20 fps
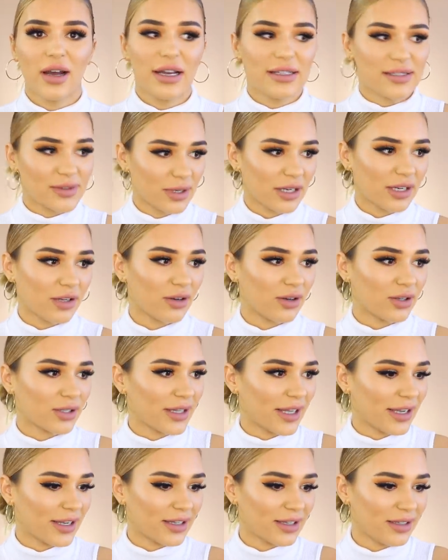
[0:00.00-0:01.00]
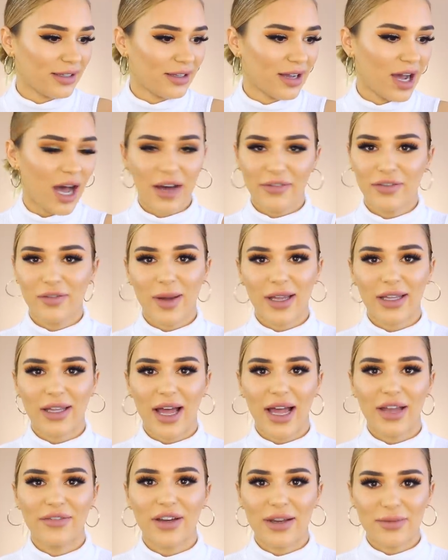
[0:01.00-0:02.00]
I swear to God, like half of my
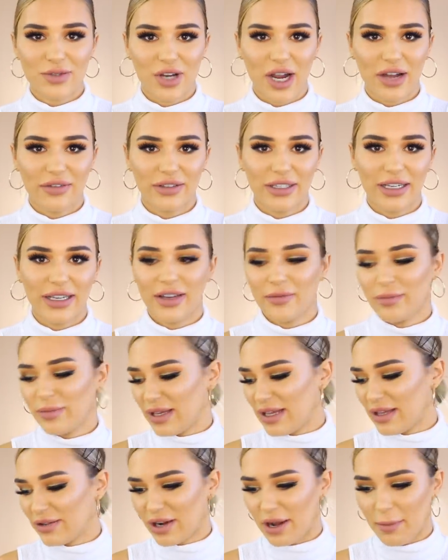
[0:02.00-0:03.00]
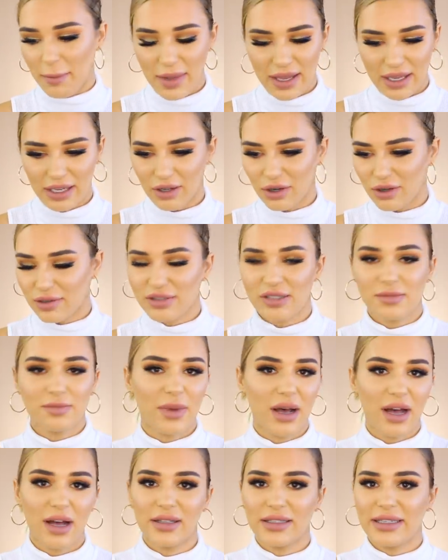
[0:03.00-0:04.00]
life I'm traveling. I'm either at Mykonos,
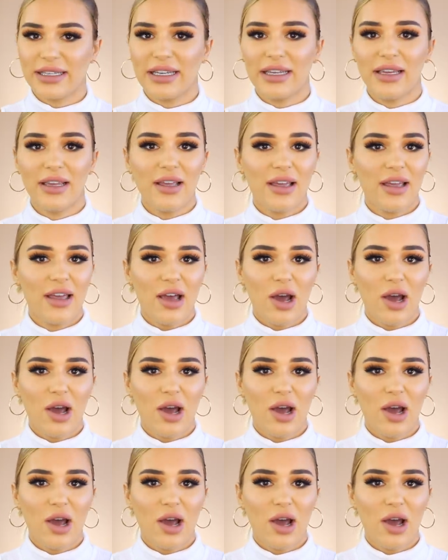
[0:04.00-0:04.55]
Bali.